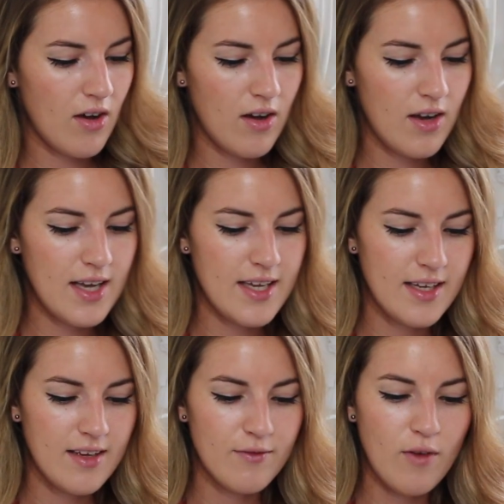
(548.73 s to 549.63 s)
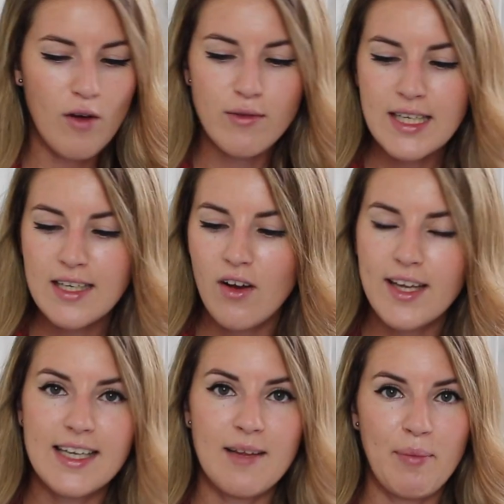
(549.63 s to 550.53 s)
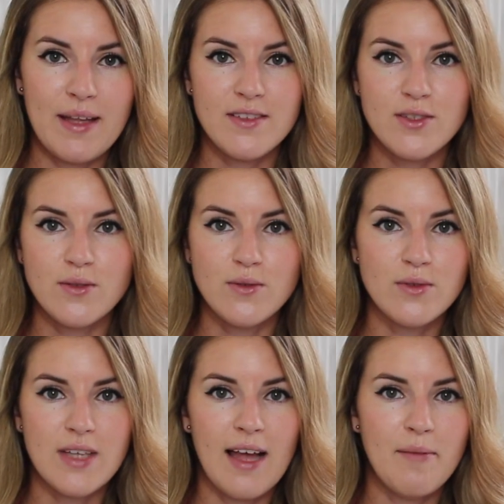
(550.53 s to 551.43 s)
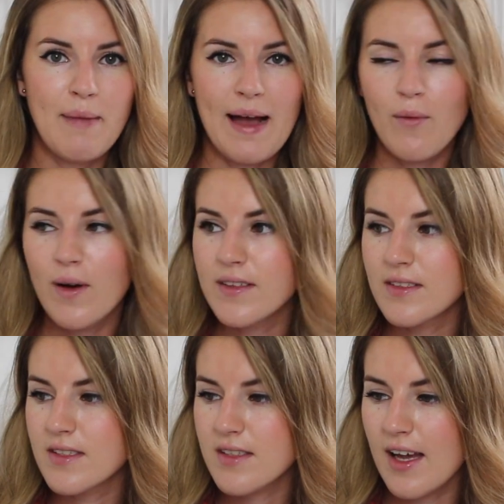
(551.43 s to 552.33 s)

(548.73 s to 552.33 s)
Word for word: I I really like lip pencils and matte ones.